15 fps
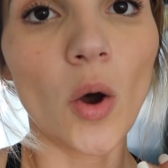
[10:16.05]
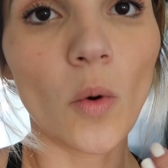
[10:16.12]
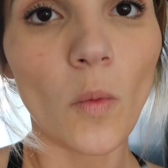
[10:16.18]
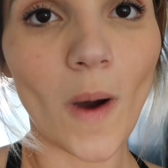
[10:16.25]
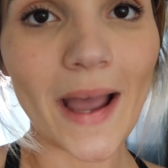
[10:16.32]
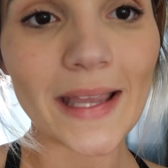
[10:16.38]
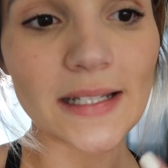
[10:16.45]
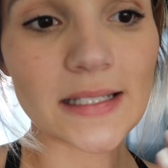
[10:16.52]

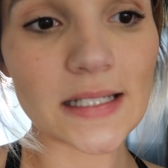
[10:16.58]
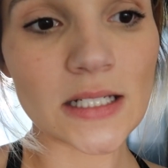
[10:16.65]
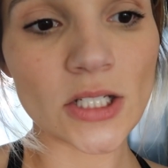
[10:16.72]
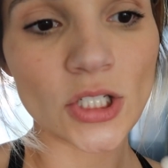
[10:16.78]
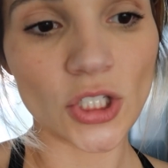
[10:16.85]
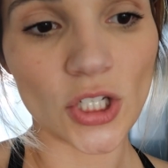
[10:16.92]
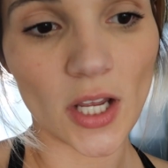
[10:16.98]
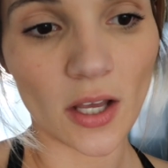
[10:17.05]

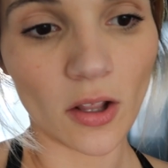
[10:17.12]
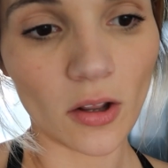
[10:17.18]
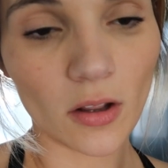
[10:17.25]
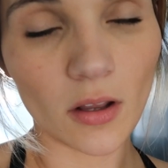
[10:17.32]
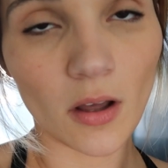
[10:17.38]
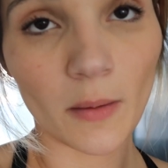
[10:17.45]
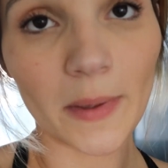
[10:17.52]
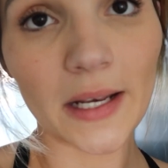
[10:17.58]
white
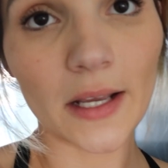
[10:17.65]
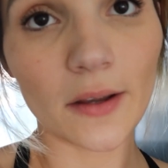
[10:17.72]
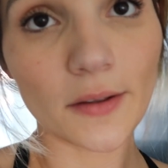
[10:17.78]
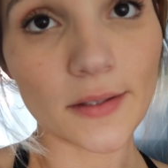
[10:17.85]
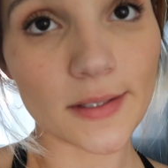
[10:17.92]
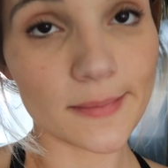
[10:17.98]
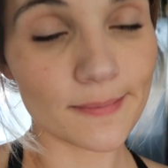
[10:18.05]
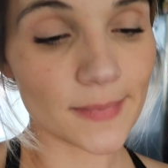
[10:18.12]
gel on my
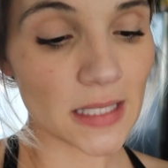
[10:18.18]
nails.